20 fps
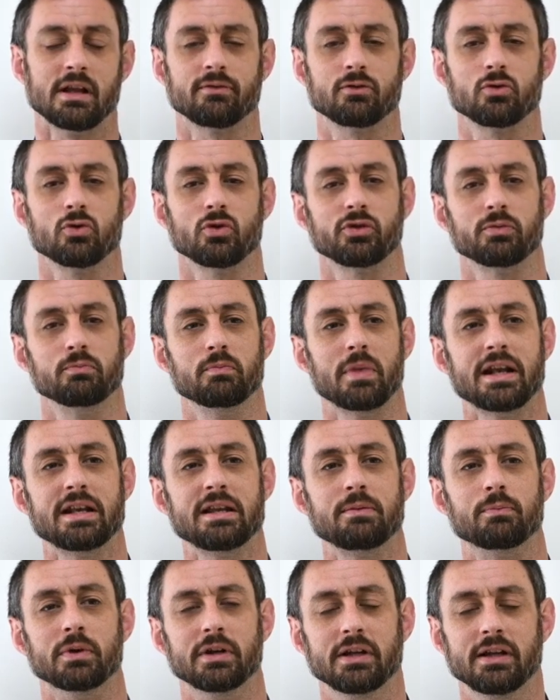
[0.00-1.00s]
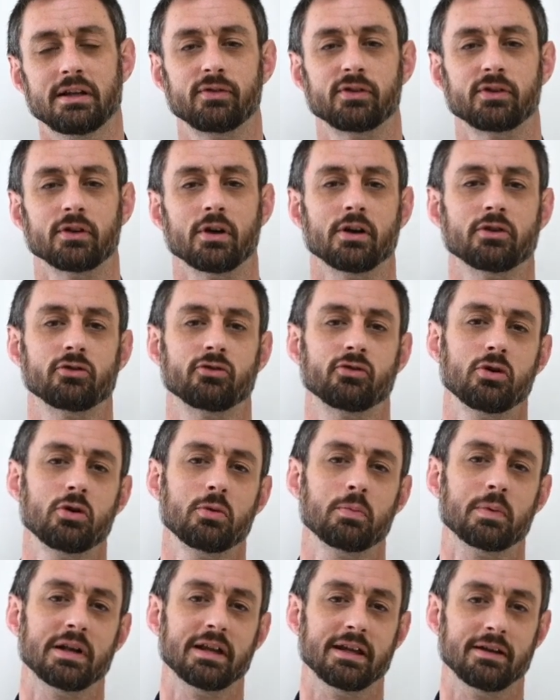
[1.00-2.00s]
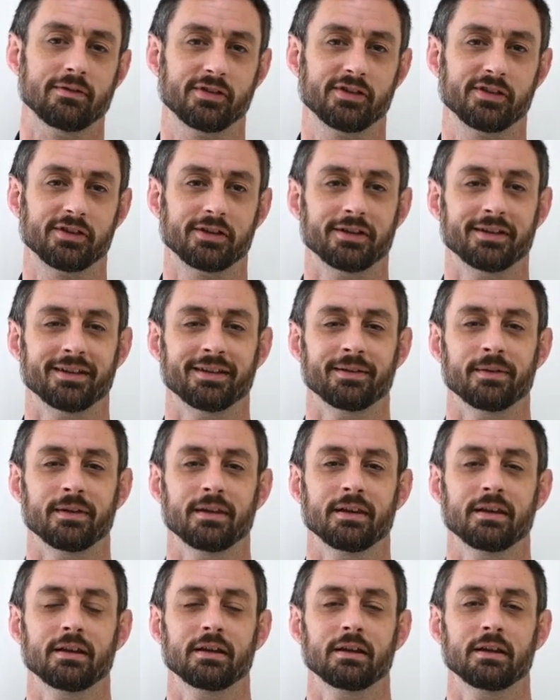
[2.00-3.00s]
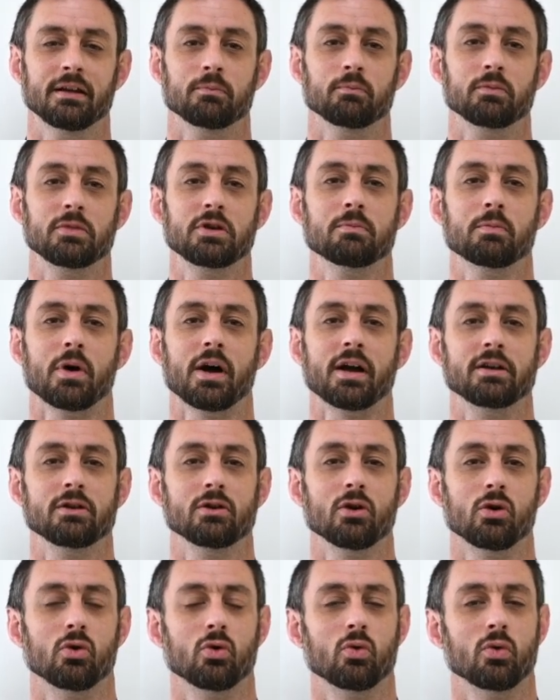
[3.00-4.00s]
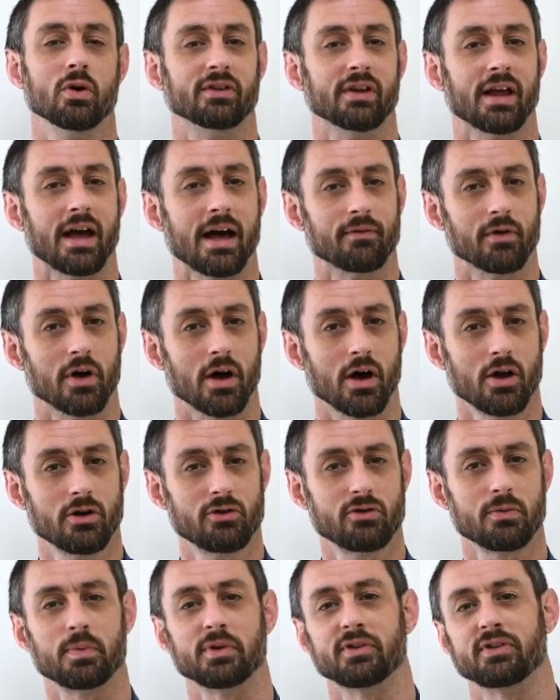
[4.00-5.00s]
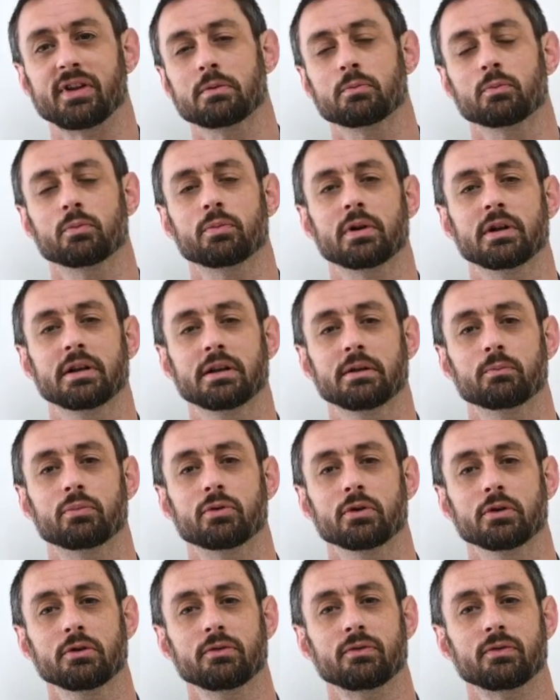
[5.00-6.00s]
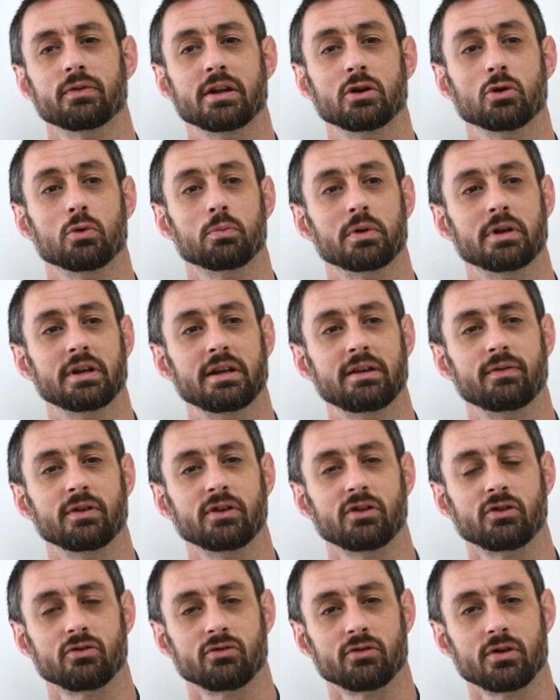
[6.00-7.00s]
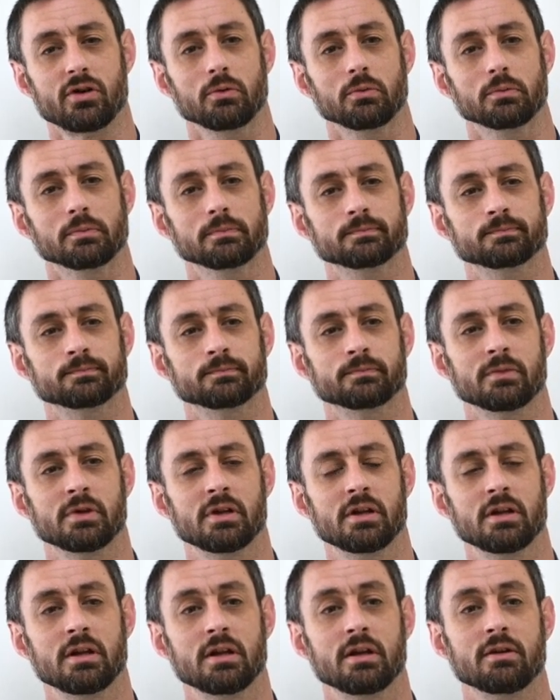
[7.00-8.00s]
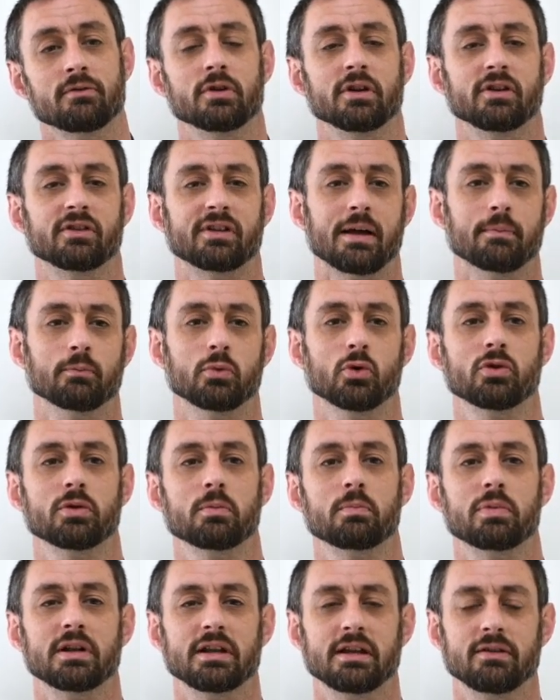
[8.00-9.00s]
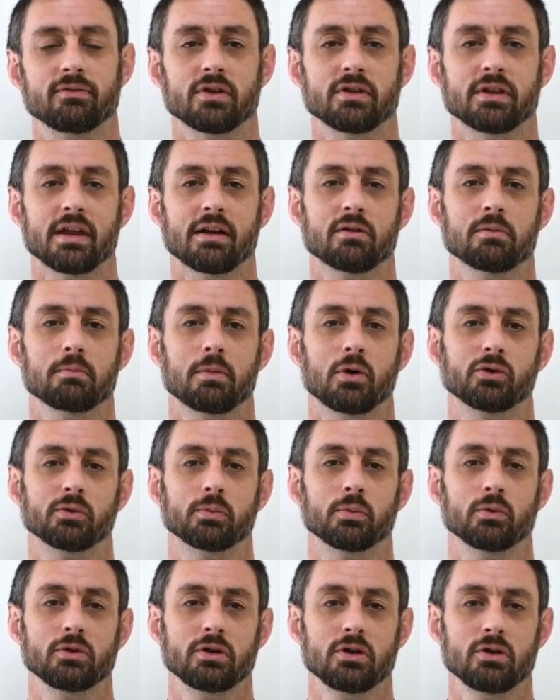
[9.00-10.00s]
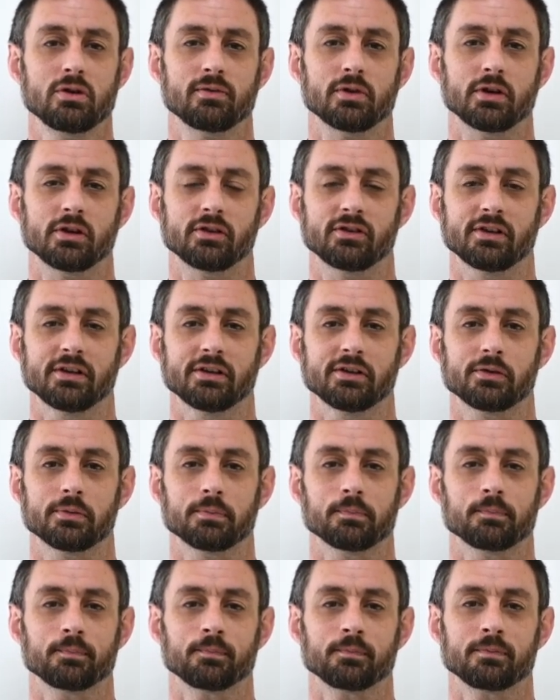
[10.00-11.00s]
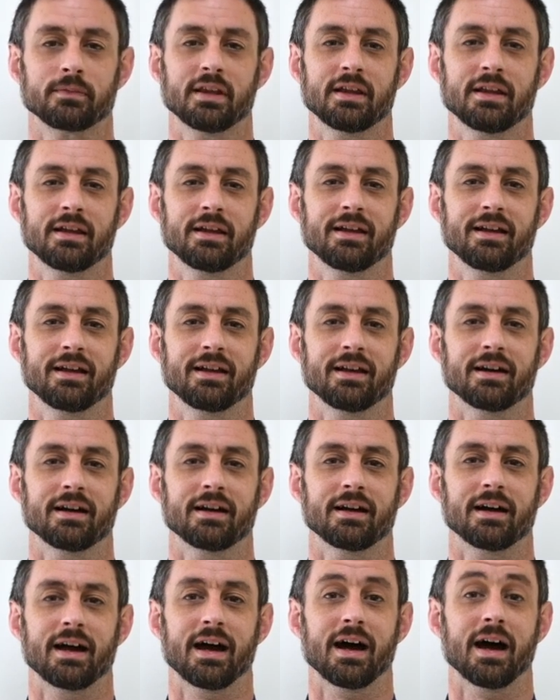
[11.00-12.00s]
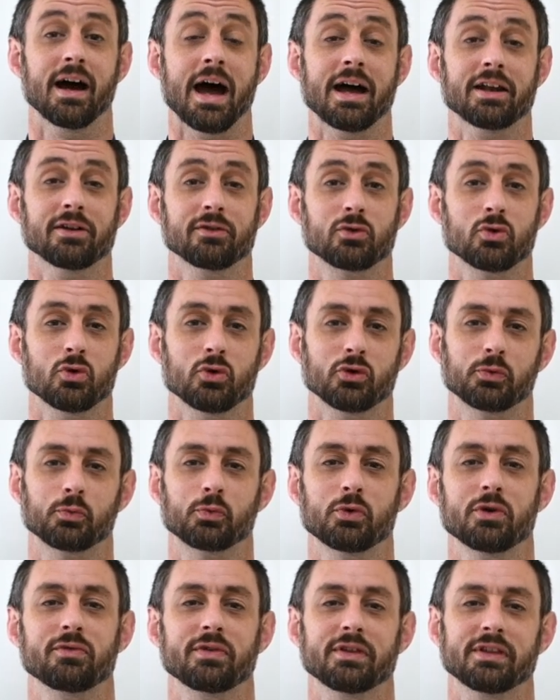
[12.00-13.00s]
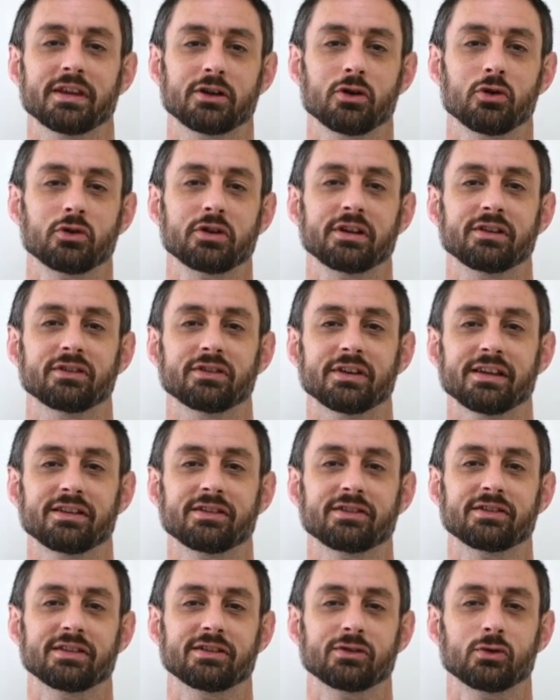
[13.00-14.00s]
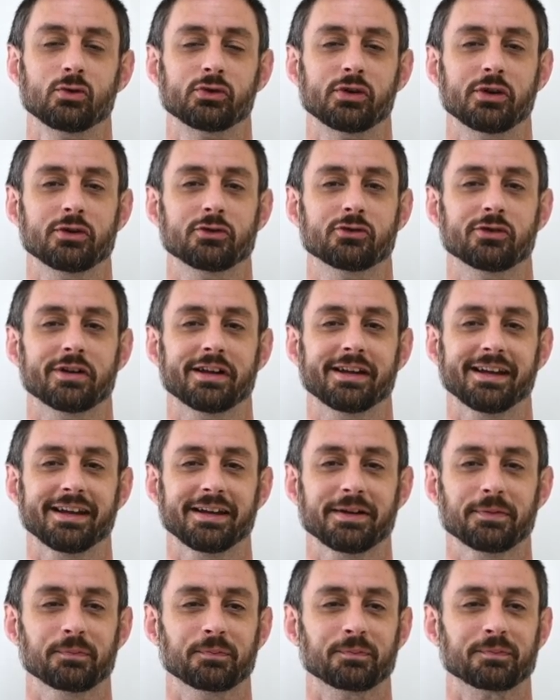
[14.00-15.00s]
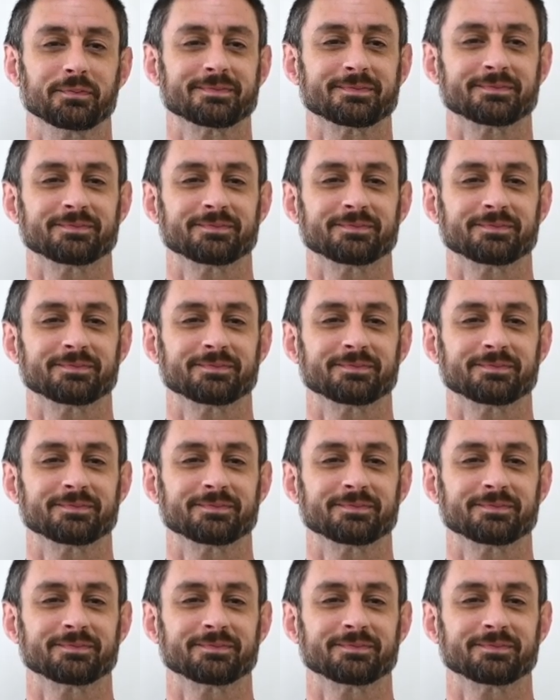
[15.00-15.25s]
Now, of course, many beliefs are true beliefs. You might not always have 100% proof that your belief is true. For example, the belief that there are multiple universes. And of course, proving that God exists is also tricky.